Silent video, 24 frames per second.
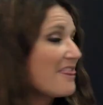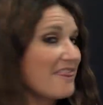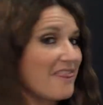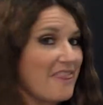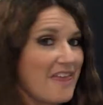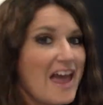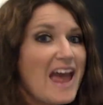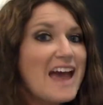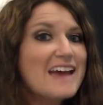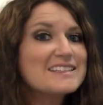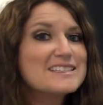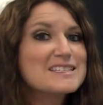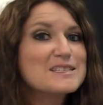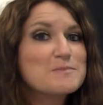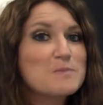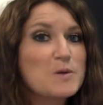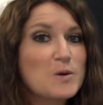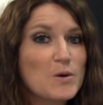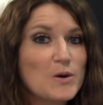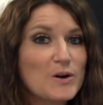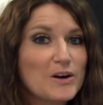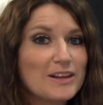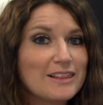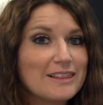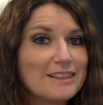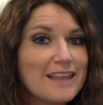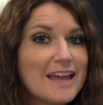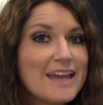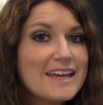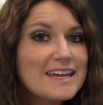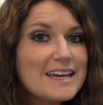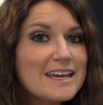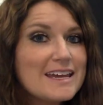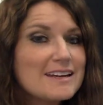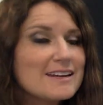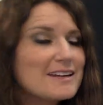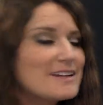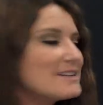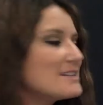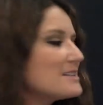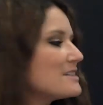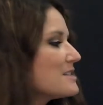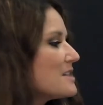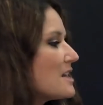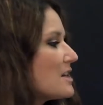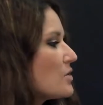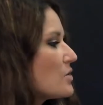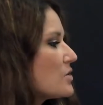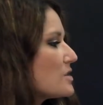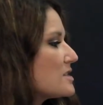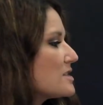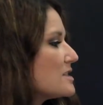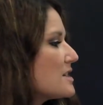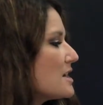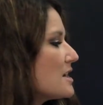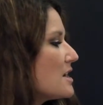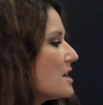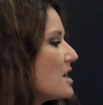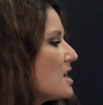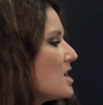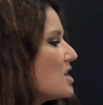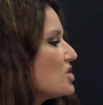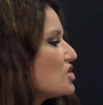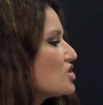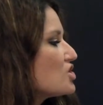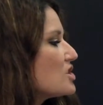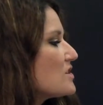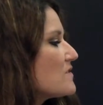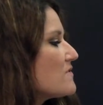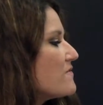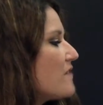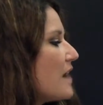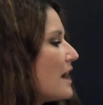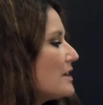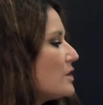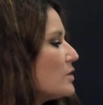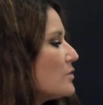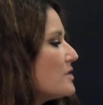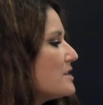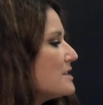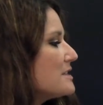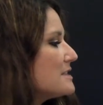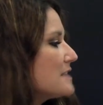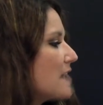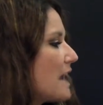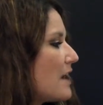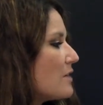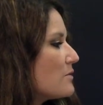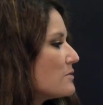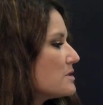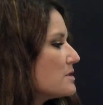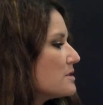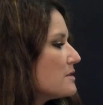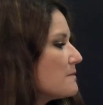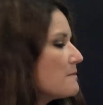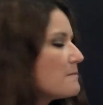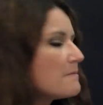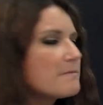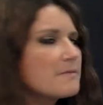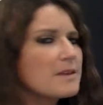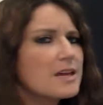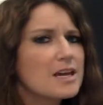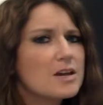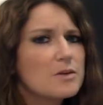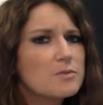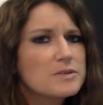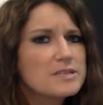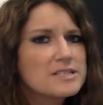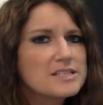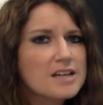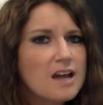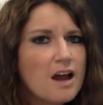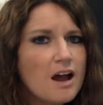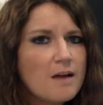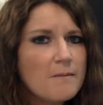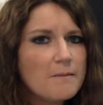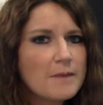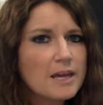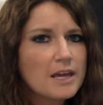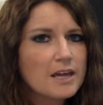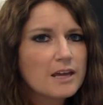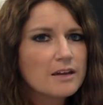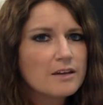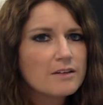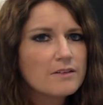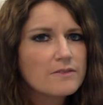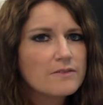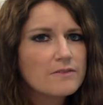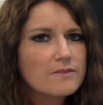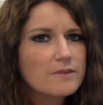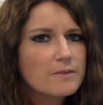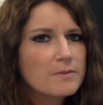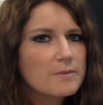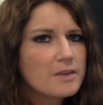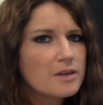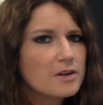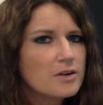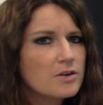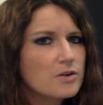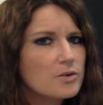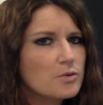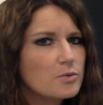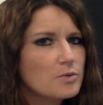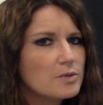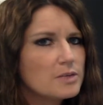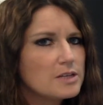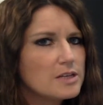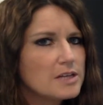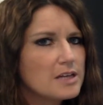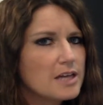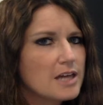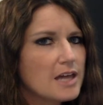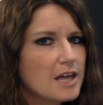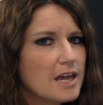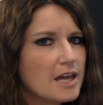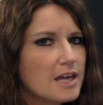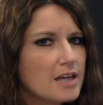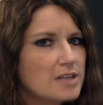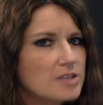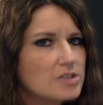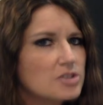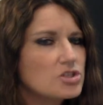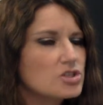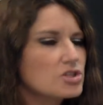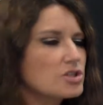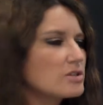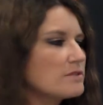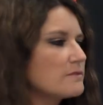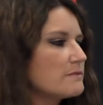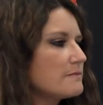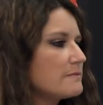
"That's more like it," said Kristen. She followed the sound. It was coming from the gorilla cage.